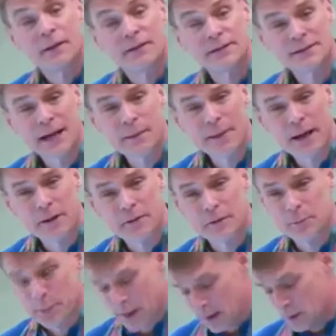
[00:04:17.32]
This came out in
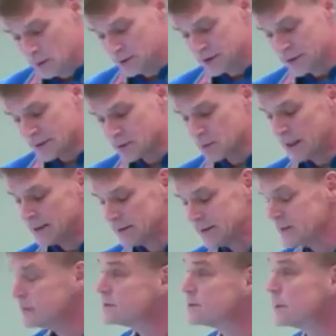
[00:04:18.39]
the Post as well
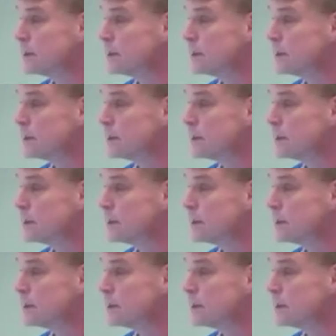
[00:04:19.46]
as in